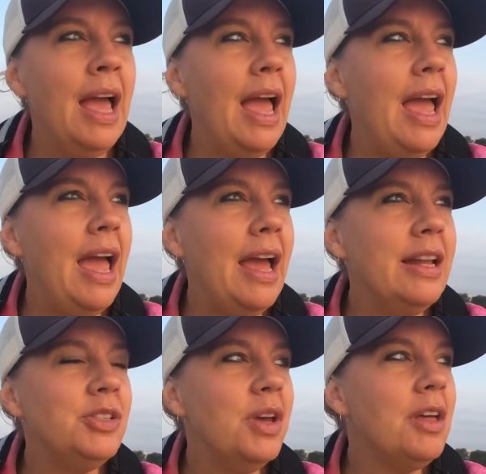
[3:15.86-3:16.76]

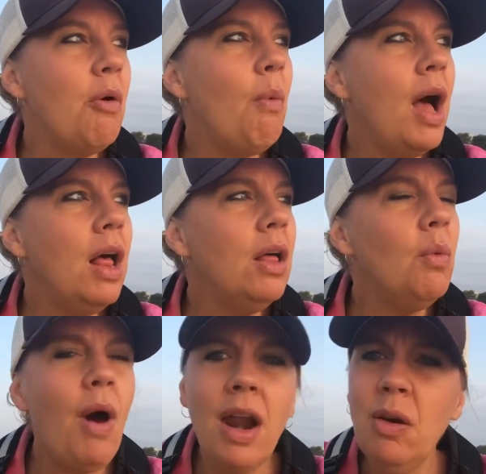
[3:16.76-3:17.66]
And so I thought, well,
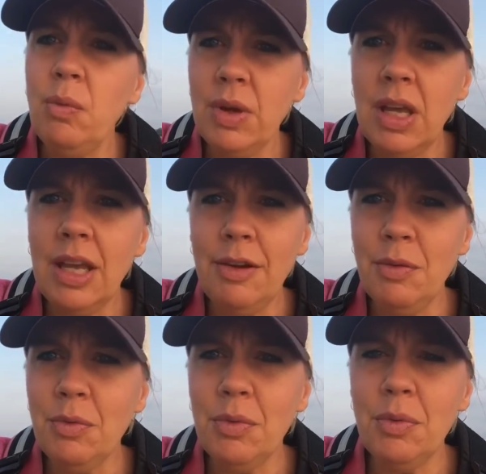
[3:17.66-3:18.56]
why don't we
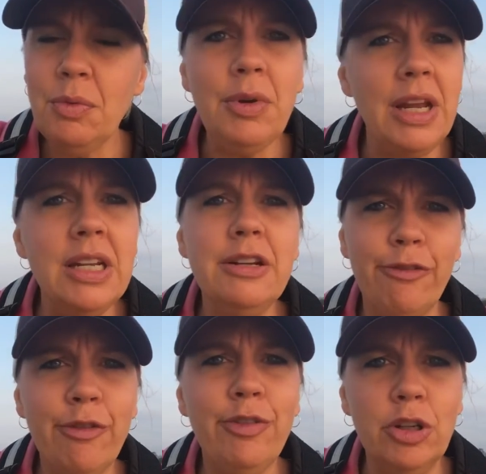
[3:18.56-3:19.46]
read a
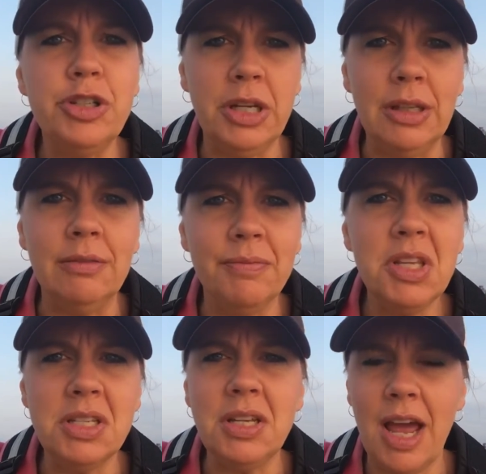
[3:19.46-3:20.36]
different version
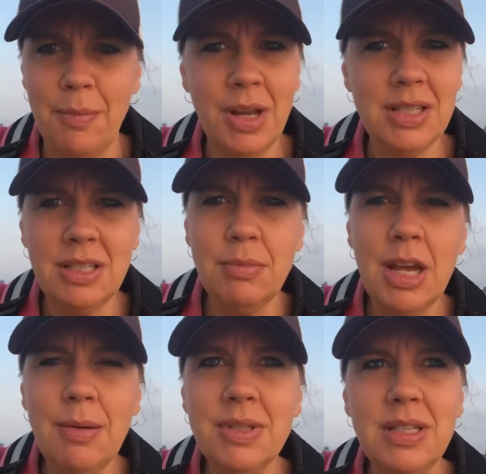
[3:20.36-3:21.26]
this time because
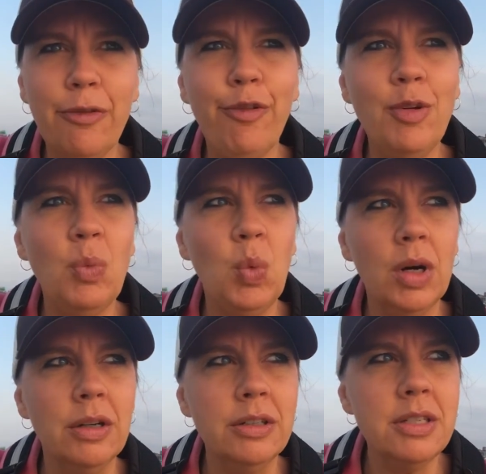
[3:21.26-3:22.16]
sometimes different
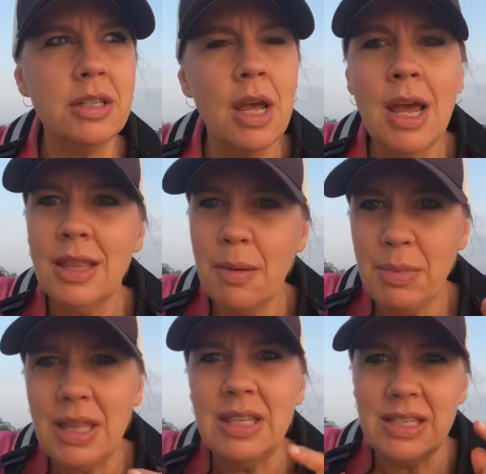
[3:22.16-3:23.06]
words that
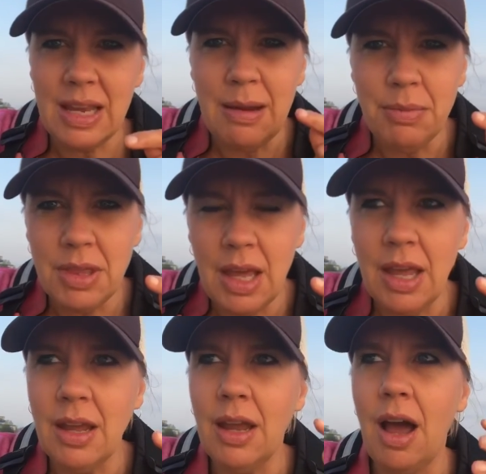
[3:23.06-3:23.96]
mean the same
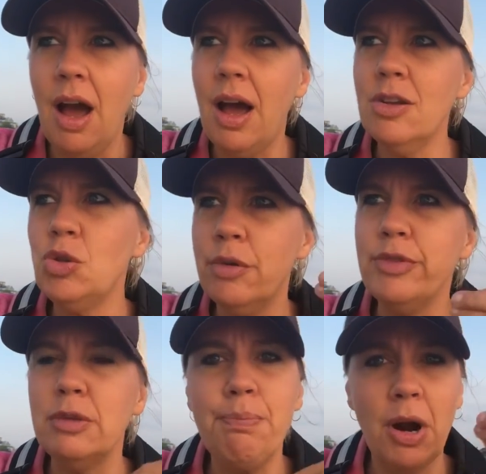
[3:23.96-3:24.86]
thing uh, sort of
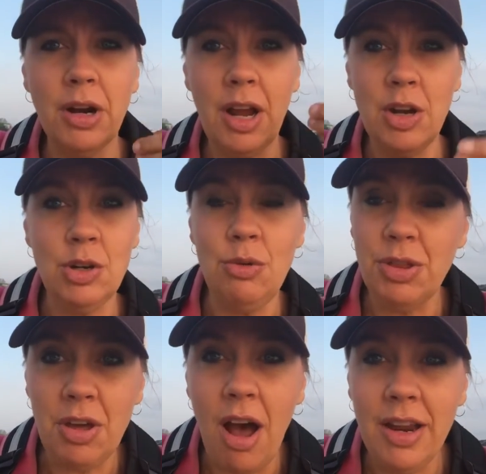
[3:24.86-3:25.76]
spark a new
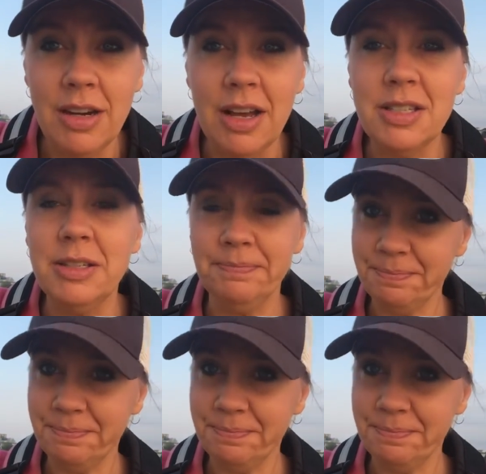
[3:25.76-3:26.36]
thought in us,